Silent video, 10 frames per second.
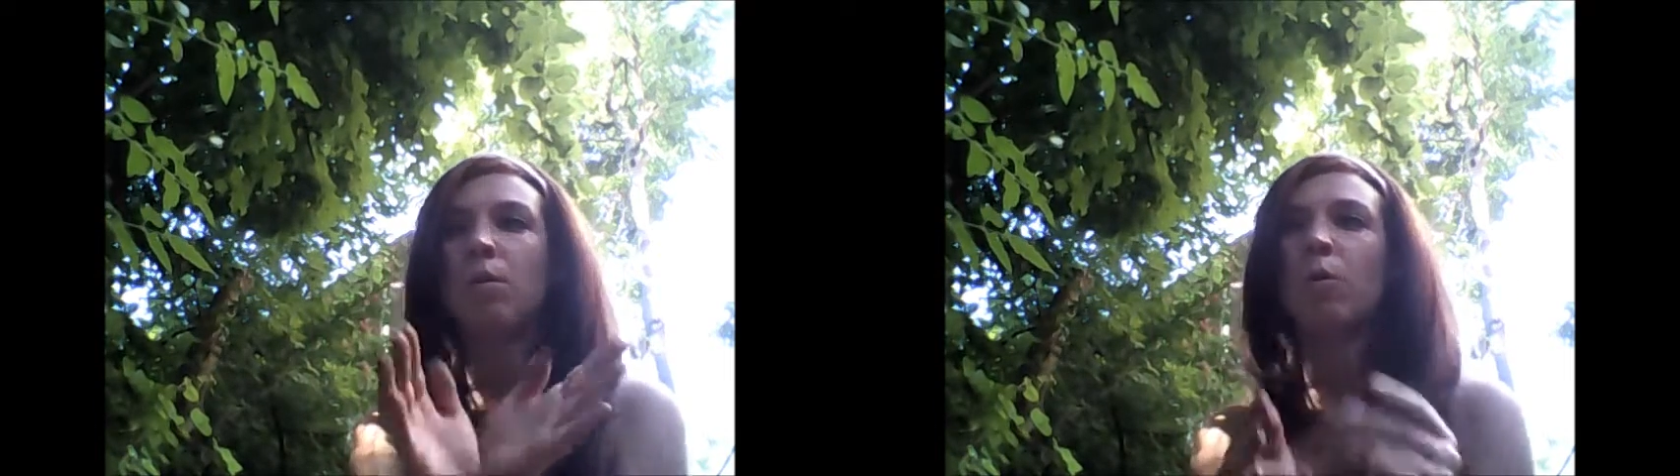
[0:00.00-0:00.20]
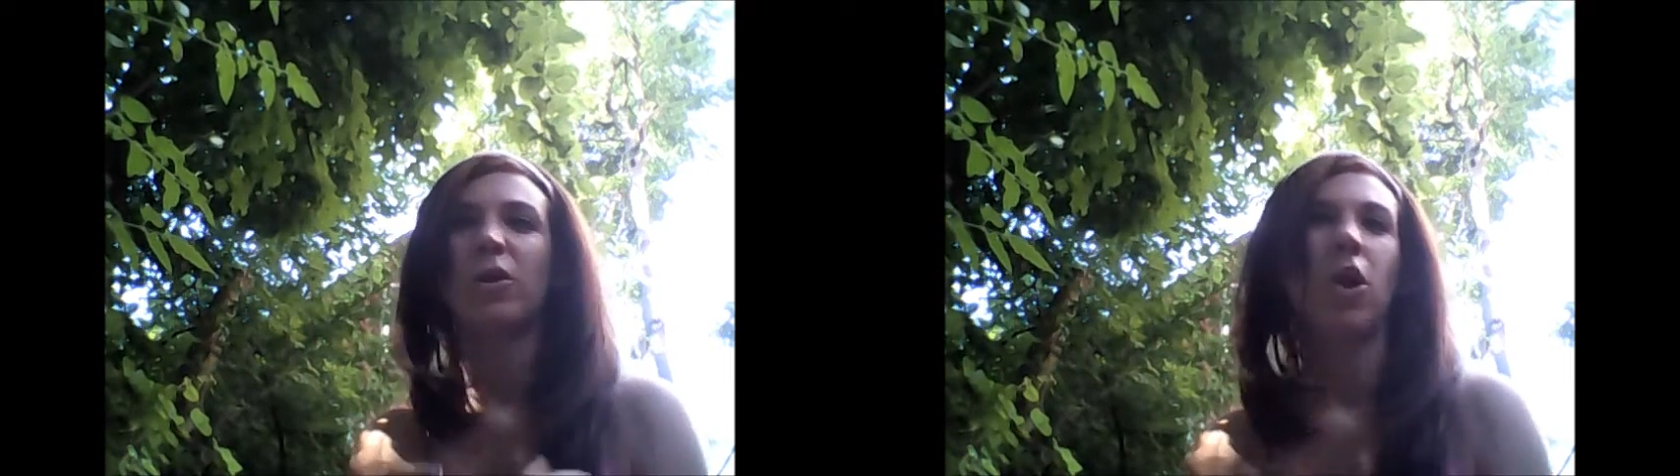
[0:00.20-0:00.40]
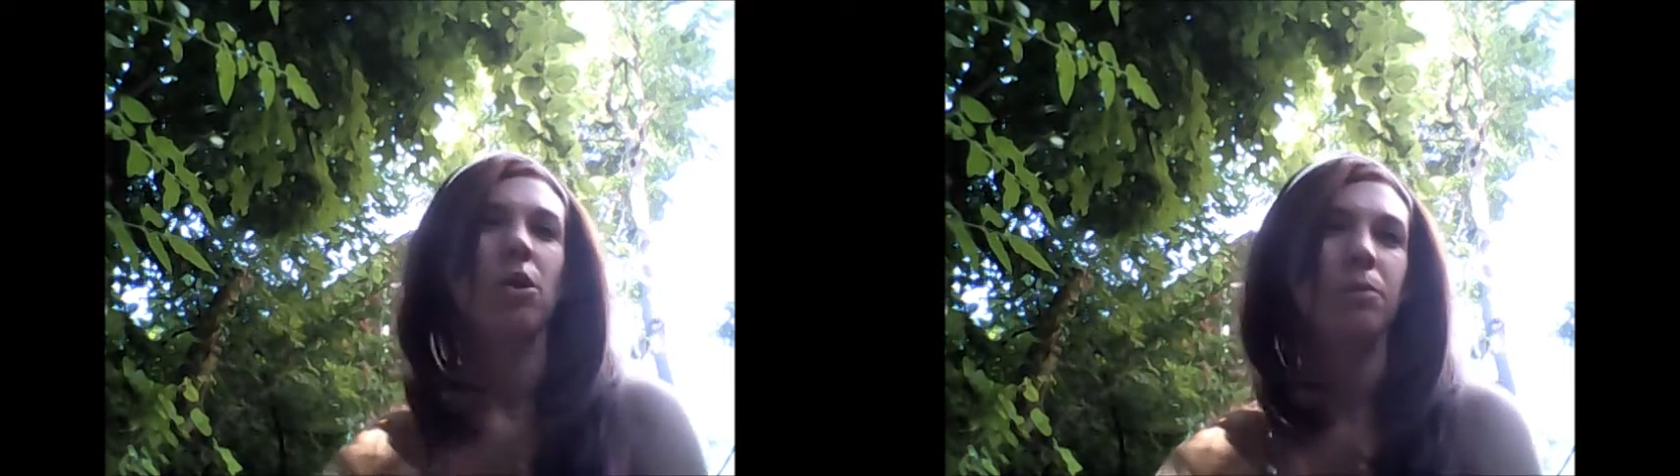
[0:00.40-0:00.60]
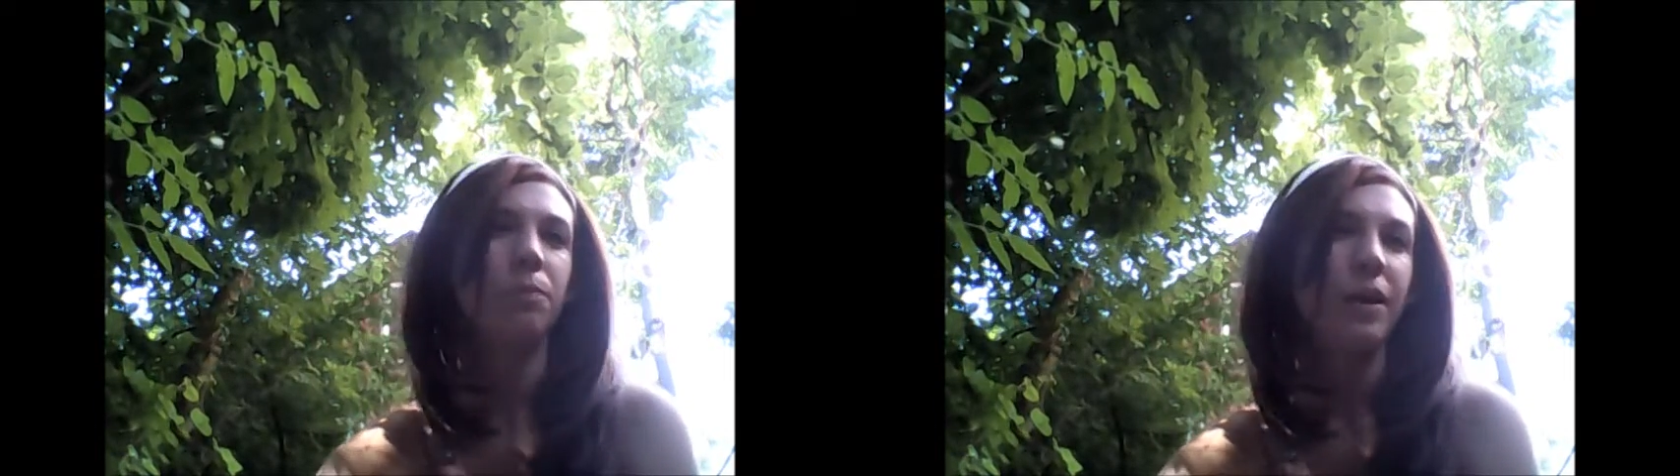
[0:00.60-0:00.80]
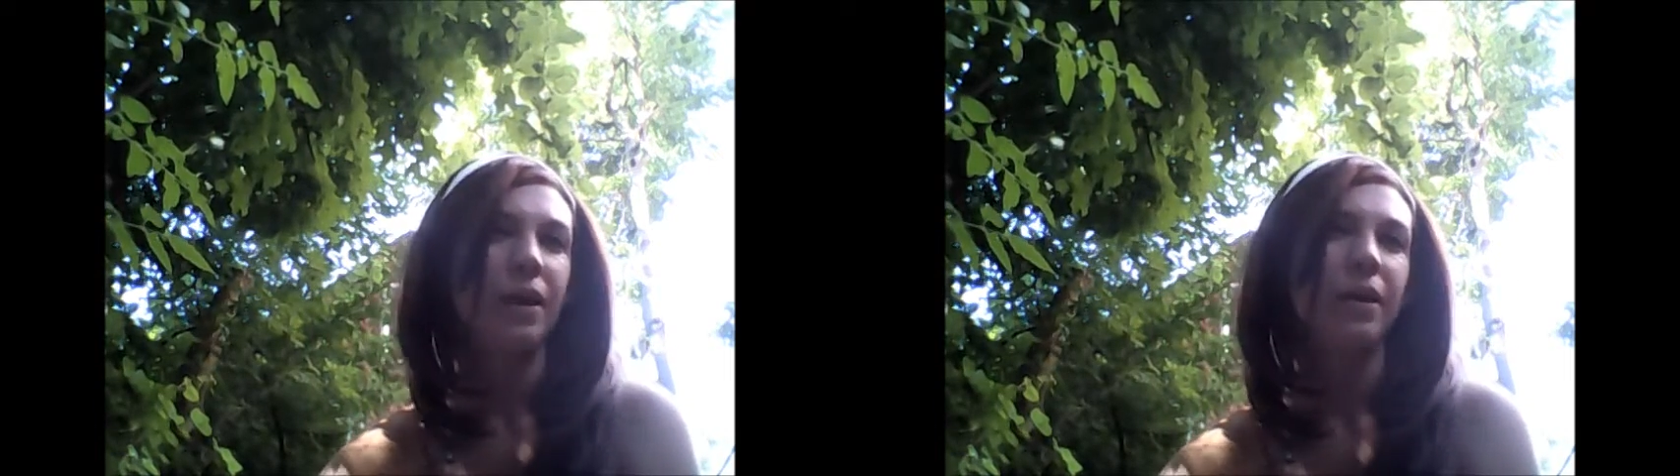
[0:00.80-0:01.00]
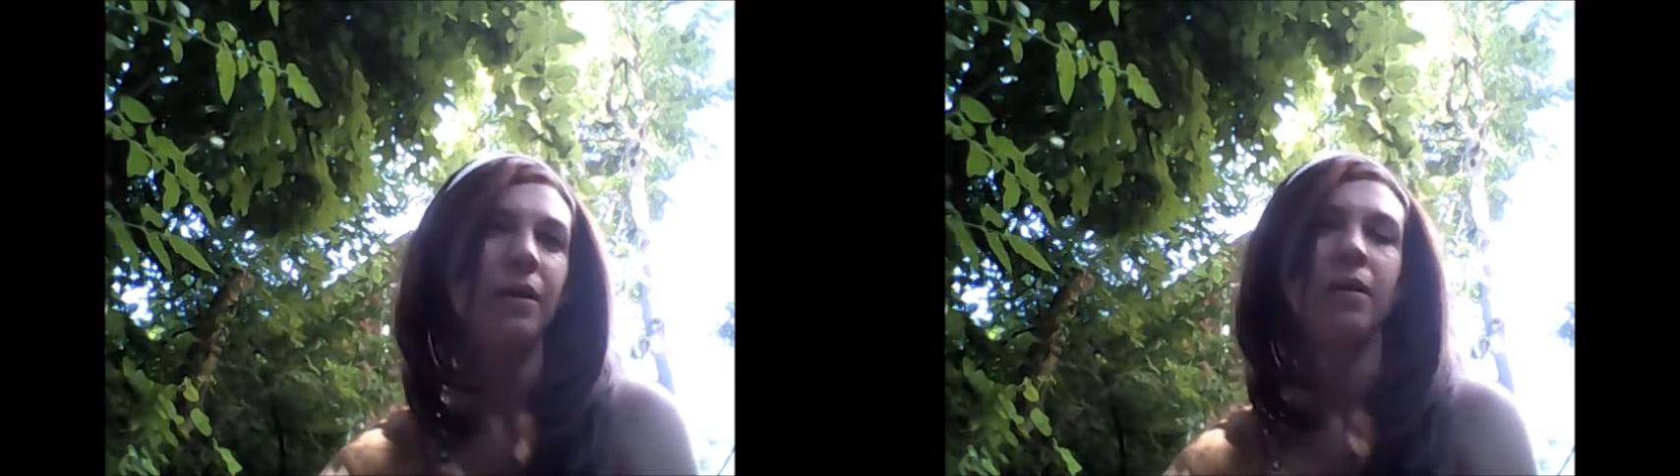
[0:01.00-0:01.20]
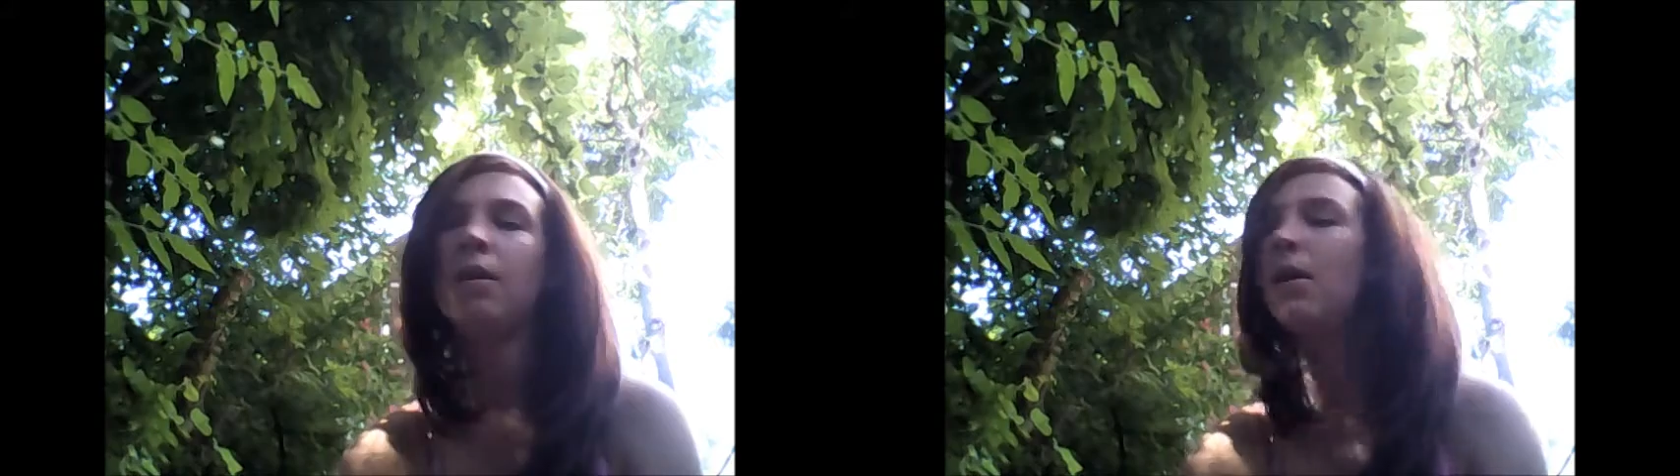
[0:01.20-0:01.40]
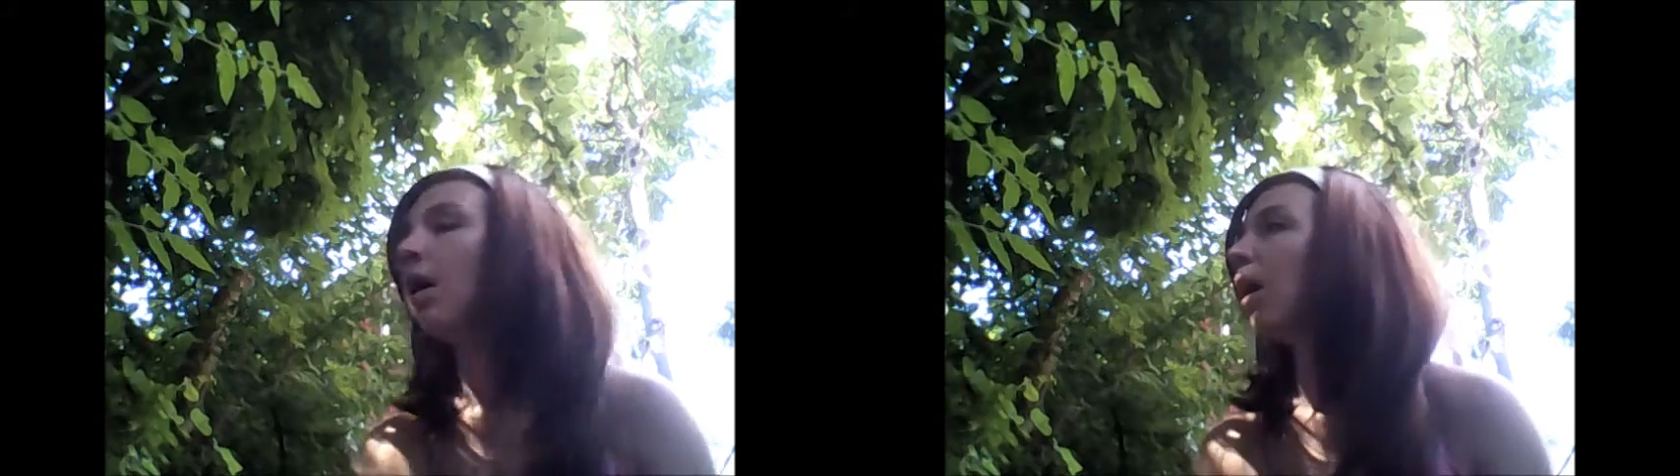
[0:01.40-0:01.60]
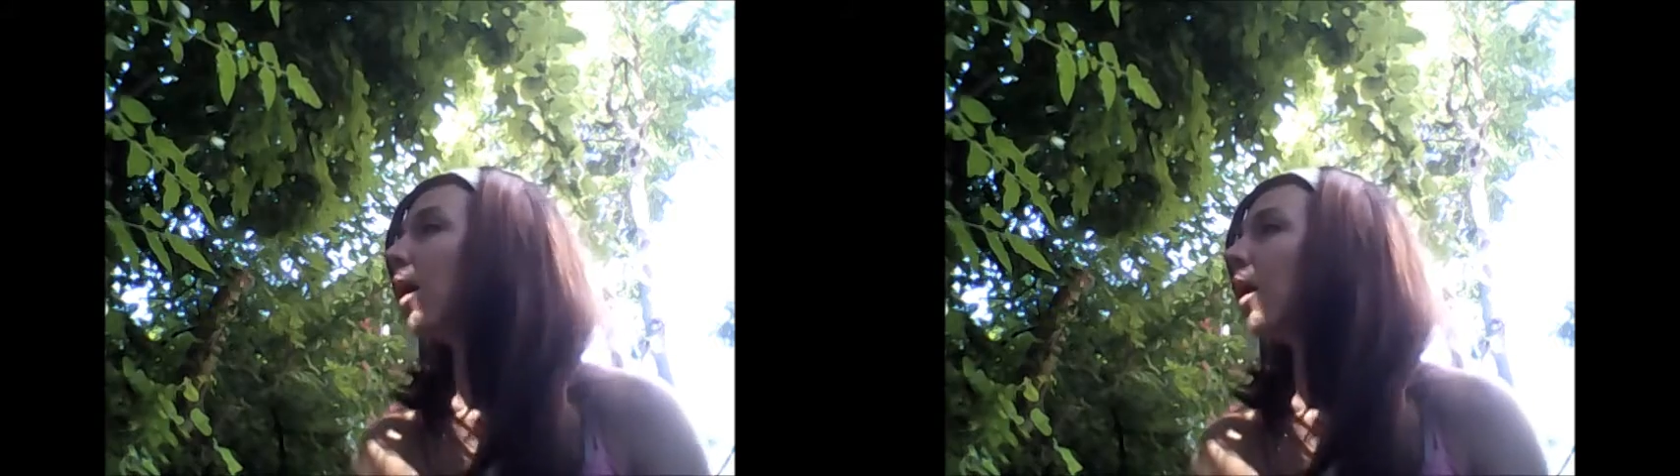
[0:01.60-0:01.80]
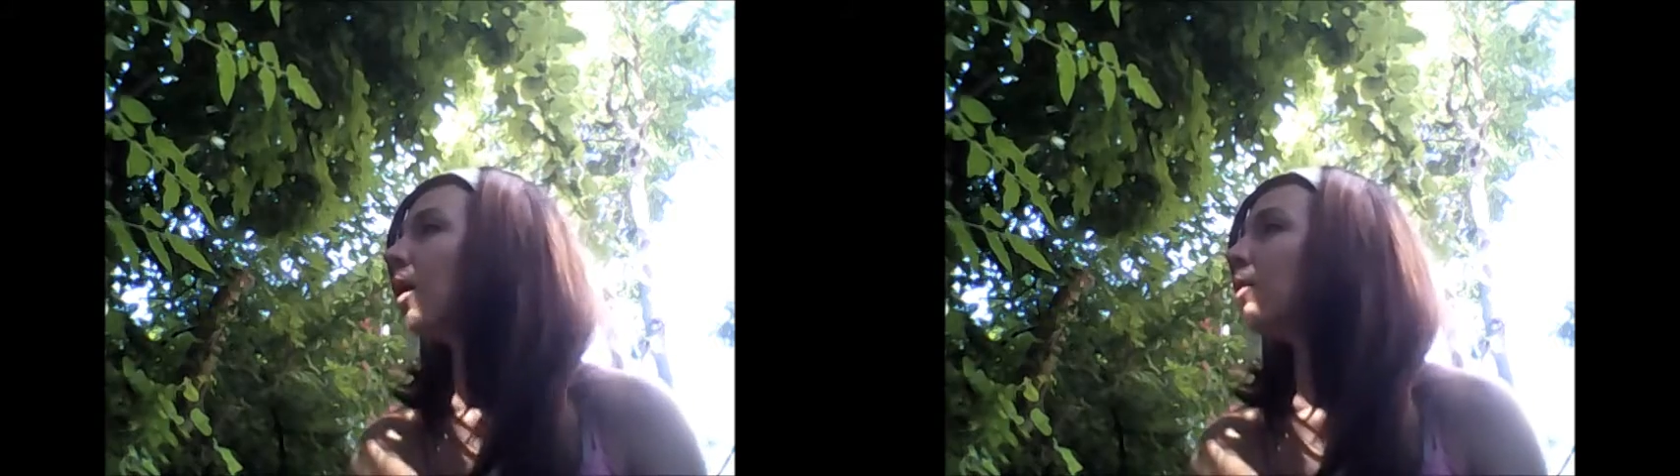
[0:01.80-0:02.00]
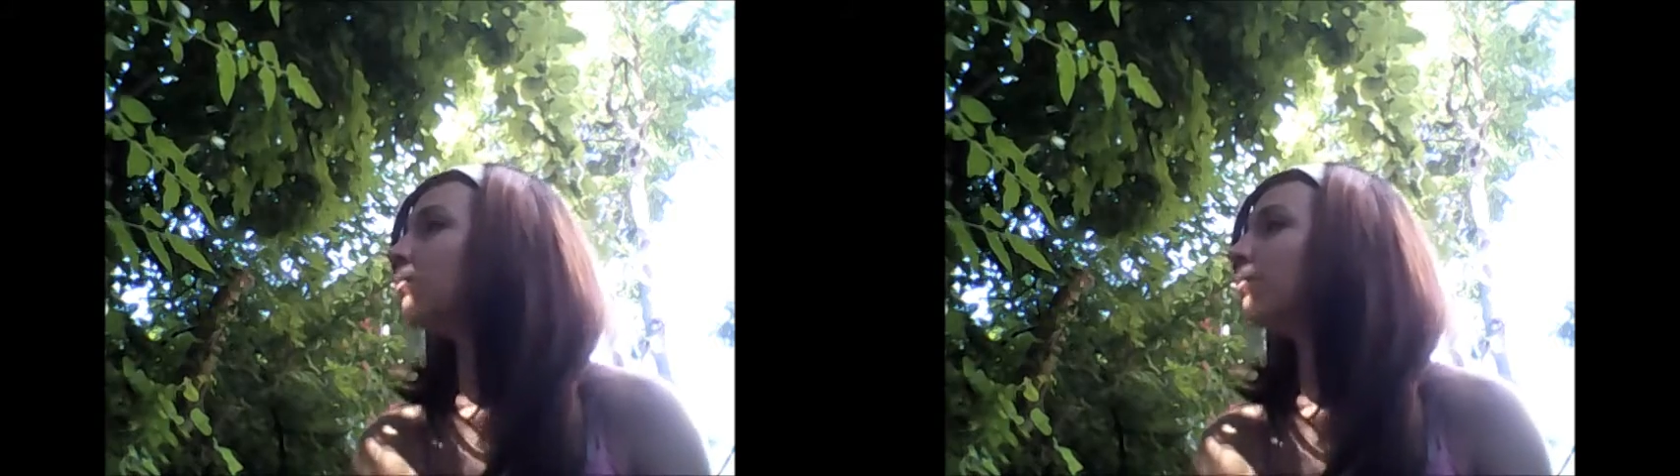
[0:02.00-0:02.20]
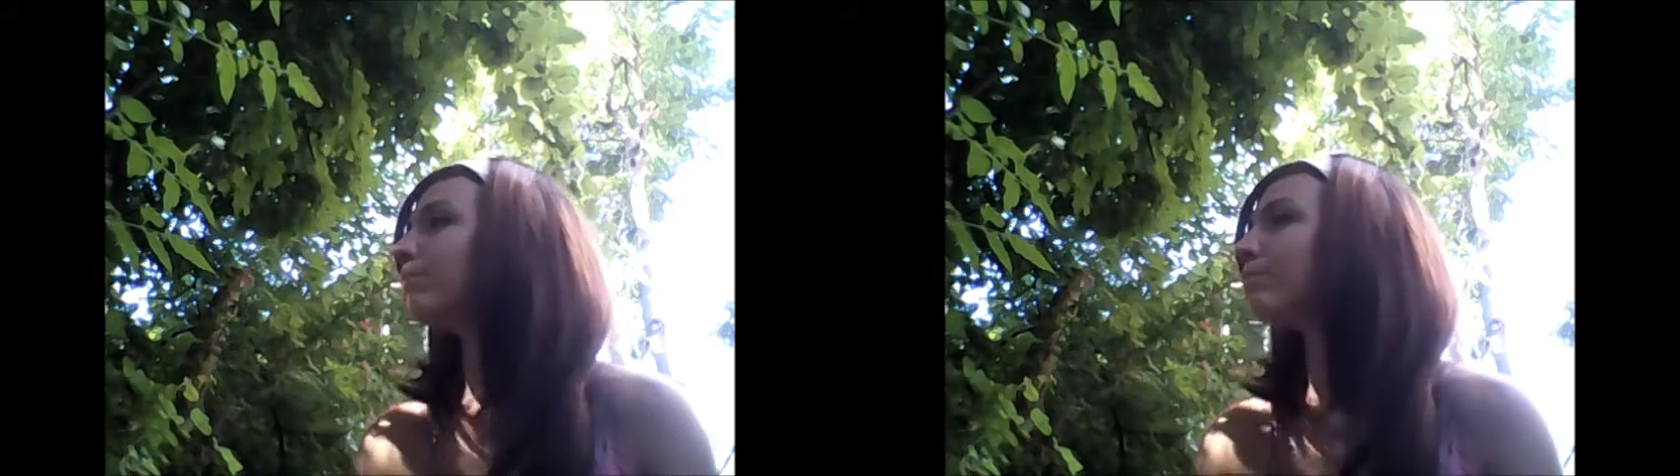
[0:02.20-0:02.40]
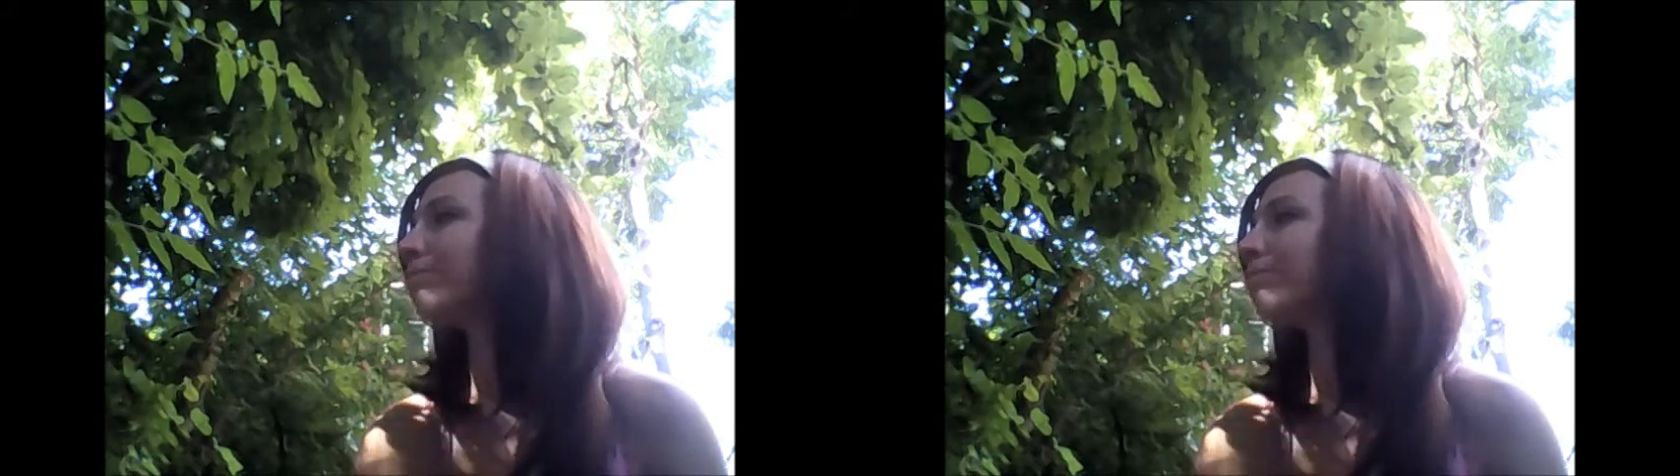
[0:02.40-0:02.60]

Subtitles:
or an armpit. I